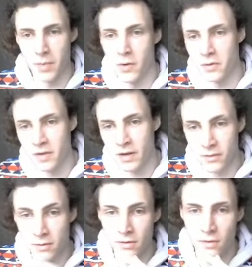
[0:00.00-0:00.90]

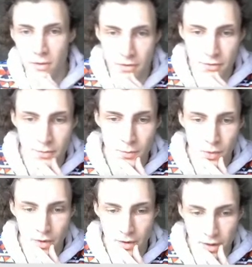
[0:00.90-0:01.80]
post-test results
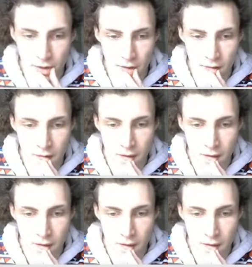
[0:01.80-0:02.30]
were